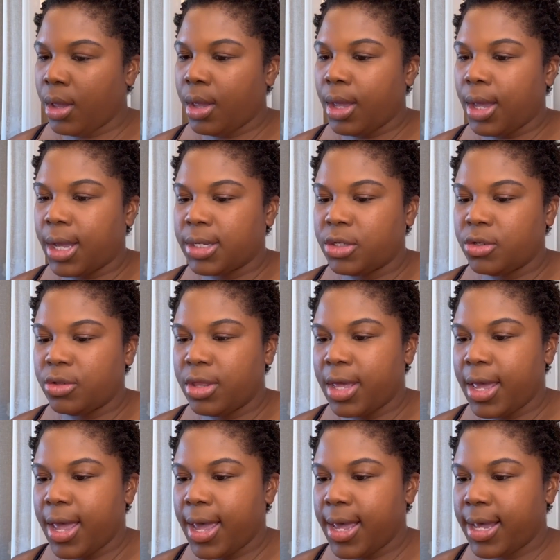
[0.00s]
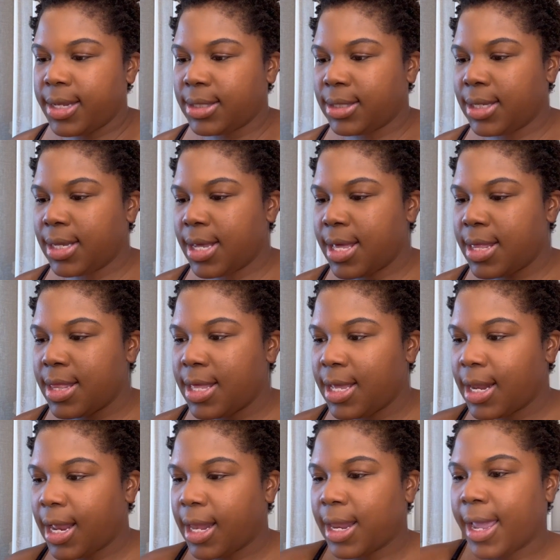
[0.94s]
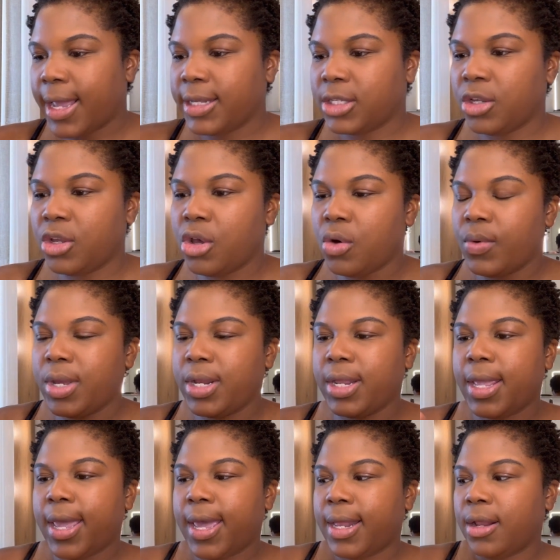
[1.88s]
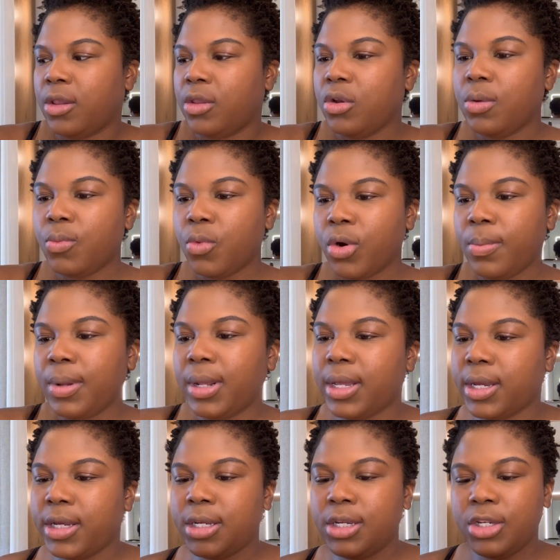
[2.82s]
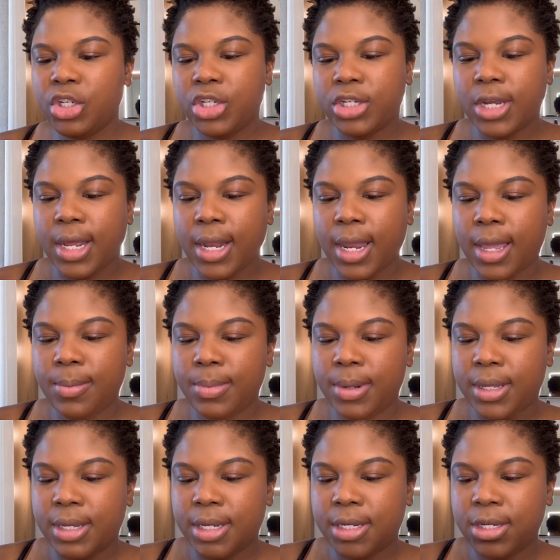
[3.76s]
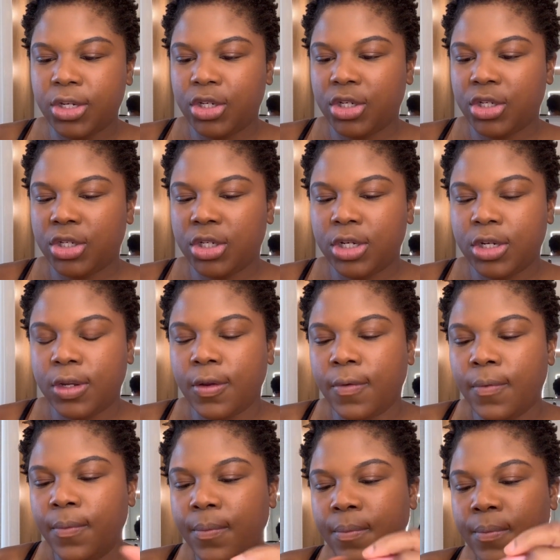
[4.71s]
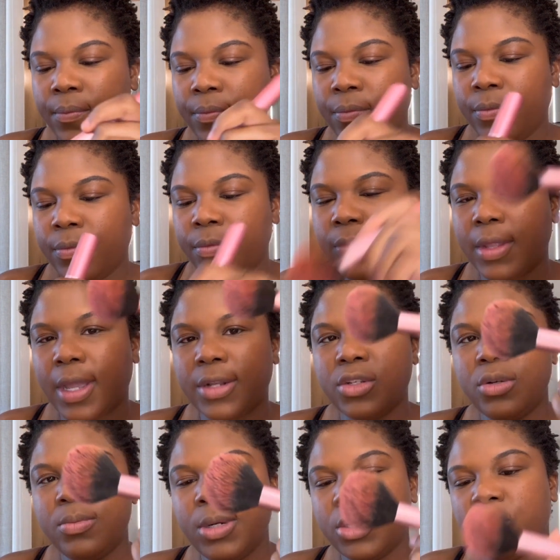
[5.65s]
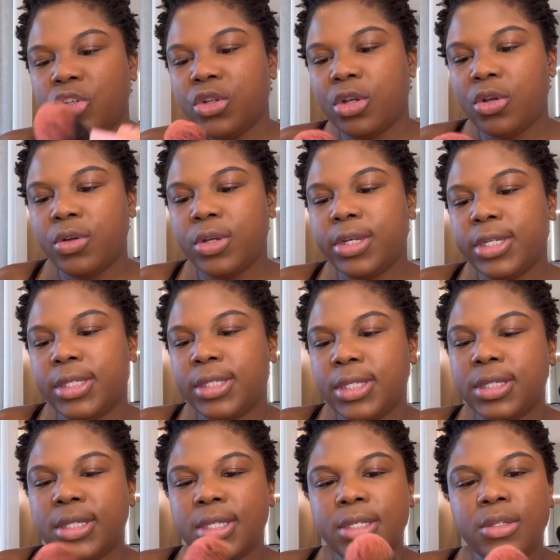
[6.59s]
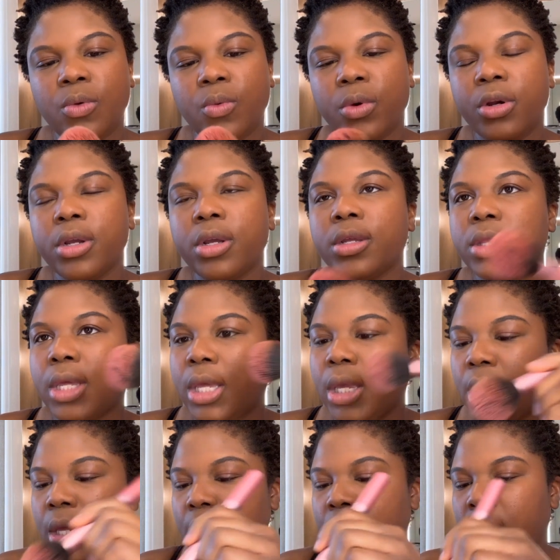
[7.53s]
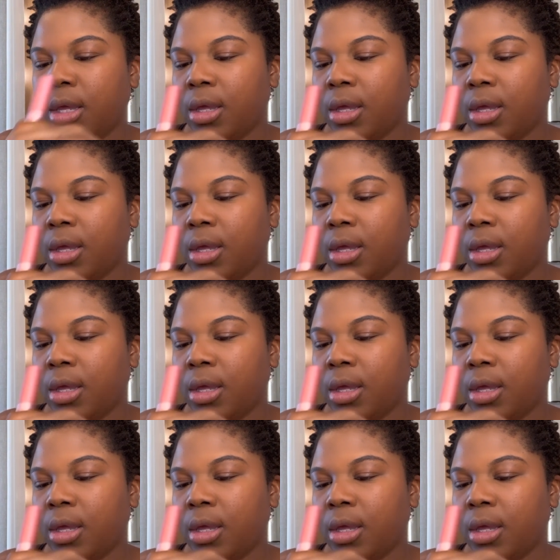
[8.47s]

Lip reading: I do that, and then I like to go in and add a little more blush. I like blush. Not too much though, because this is a work thing.